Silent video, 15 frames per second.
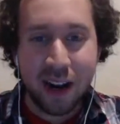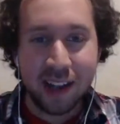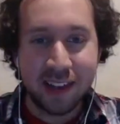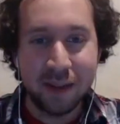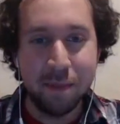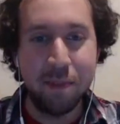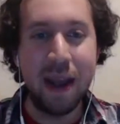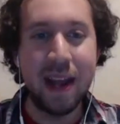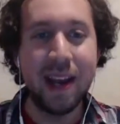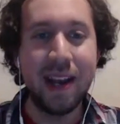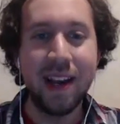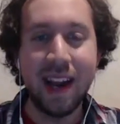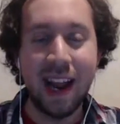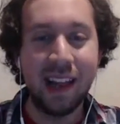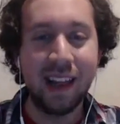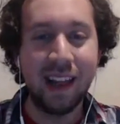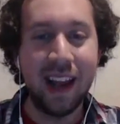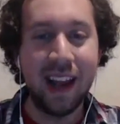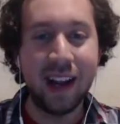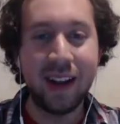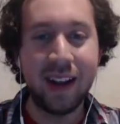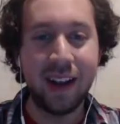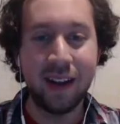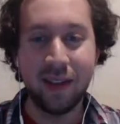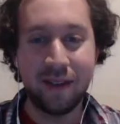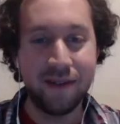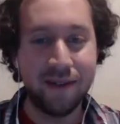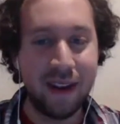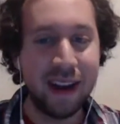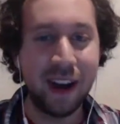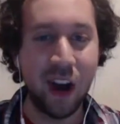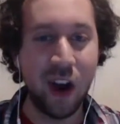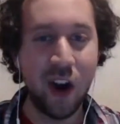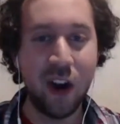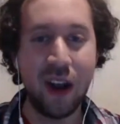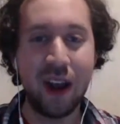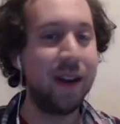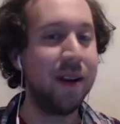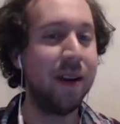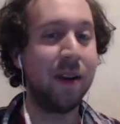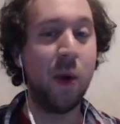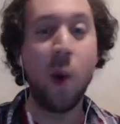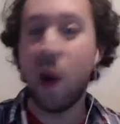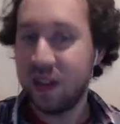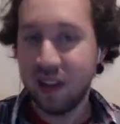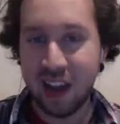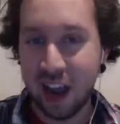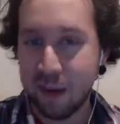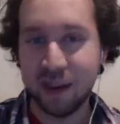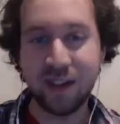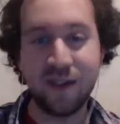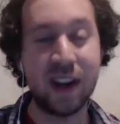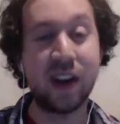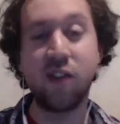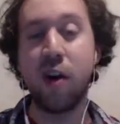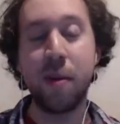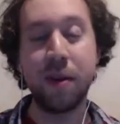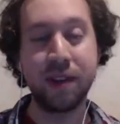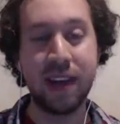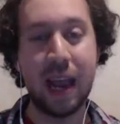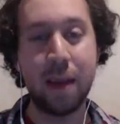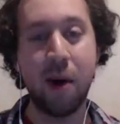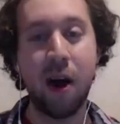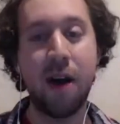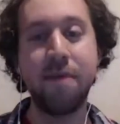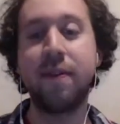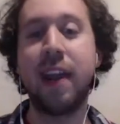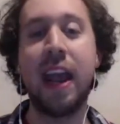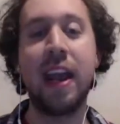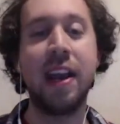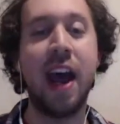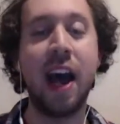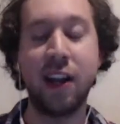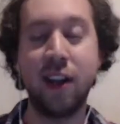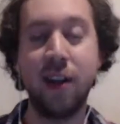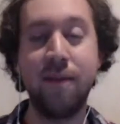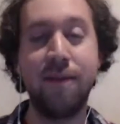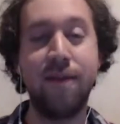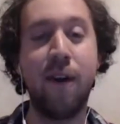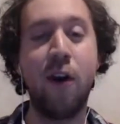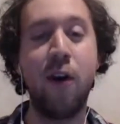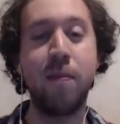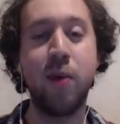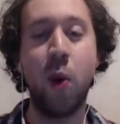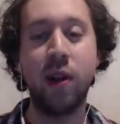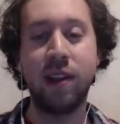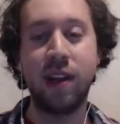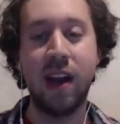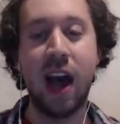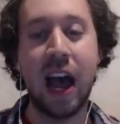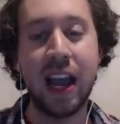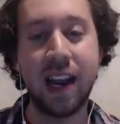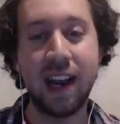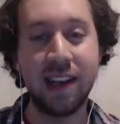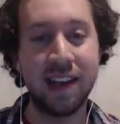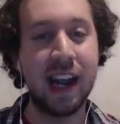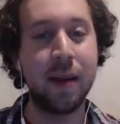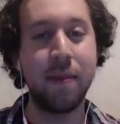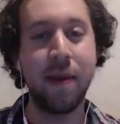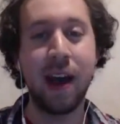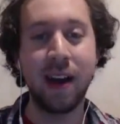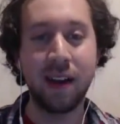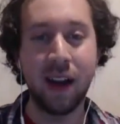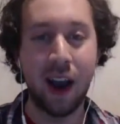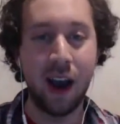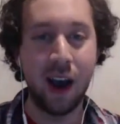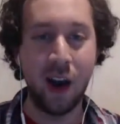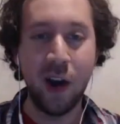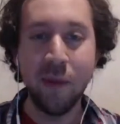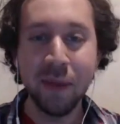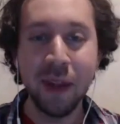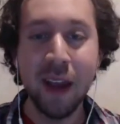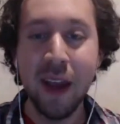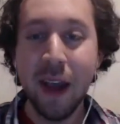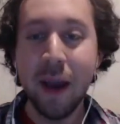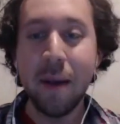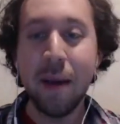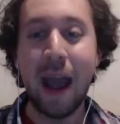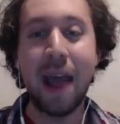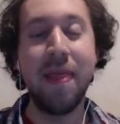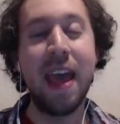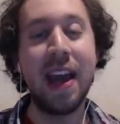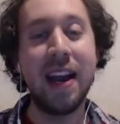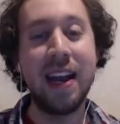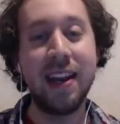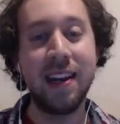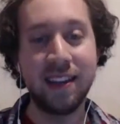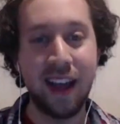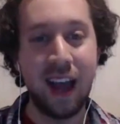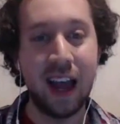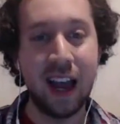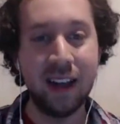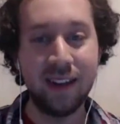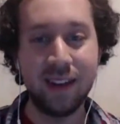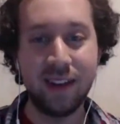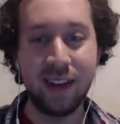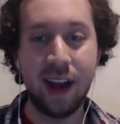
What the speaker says: gets bitten in like the finger, and according to him, his finger almost came off. Cannot confirm nor deny because I am not Connor. And then they decide